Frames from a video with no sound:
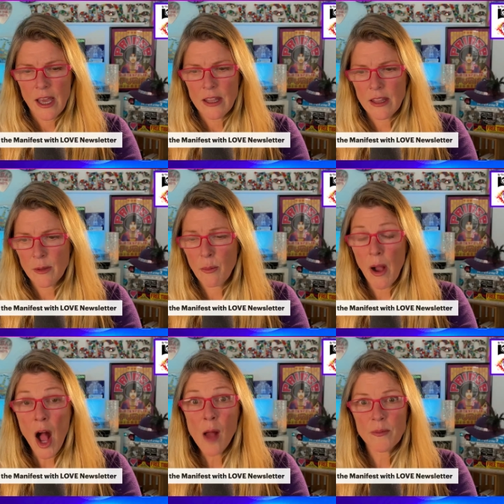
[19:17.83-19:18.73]
the
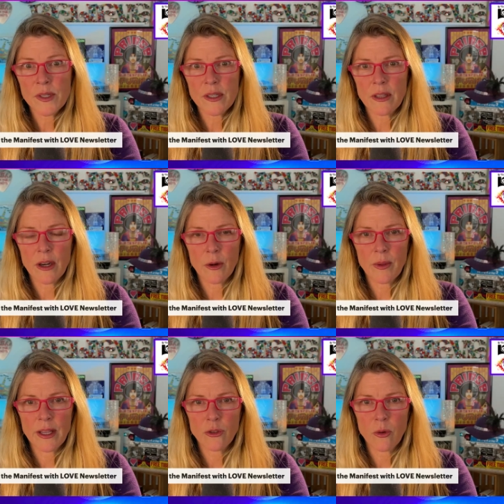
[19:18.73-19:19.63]
bombs that are
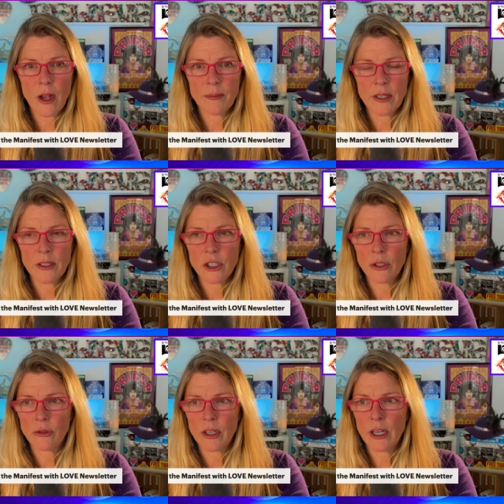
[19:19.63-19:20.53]
being dropped on
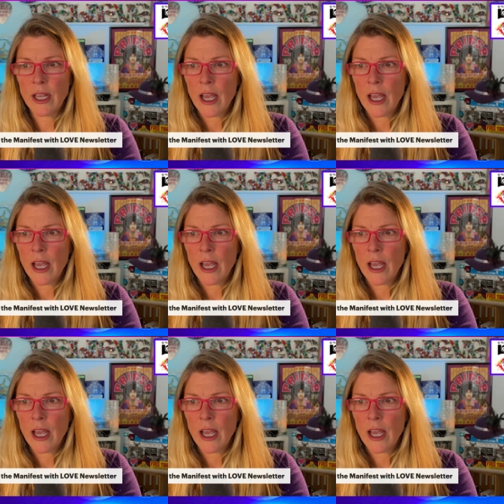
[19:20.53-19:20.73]
children